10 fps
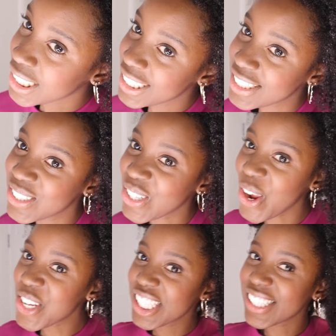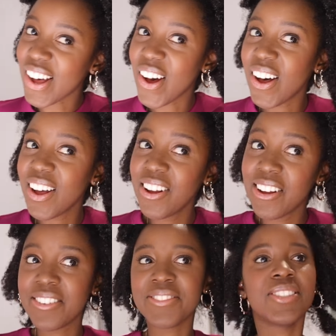It's so
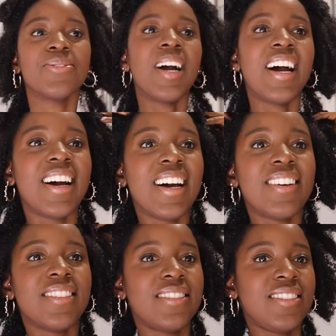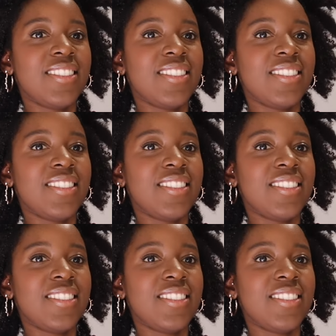soft, wow.